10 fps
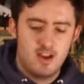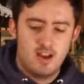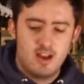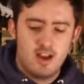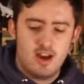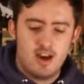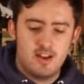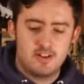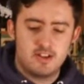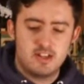And
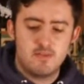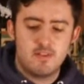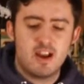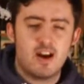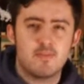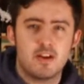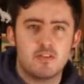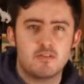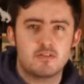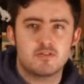you didn't really have that
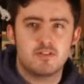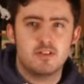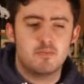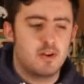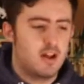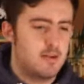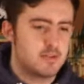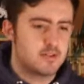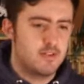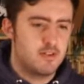luxury when I was
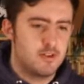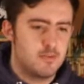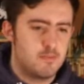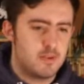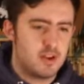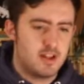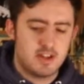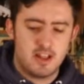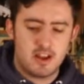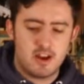growing up collecting
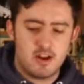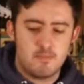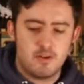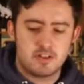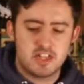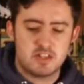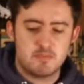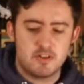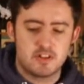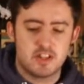Lego Harry Potter sets
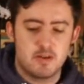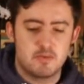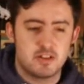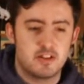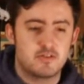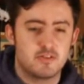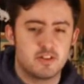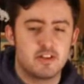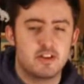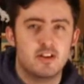because there was
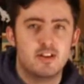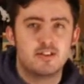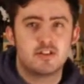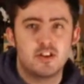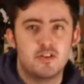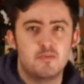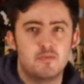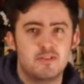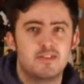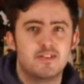literally 2
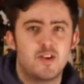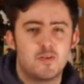Hogwarts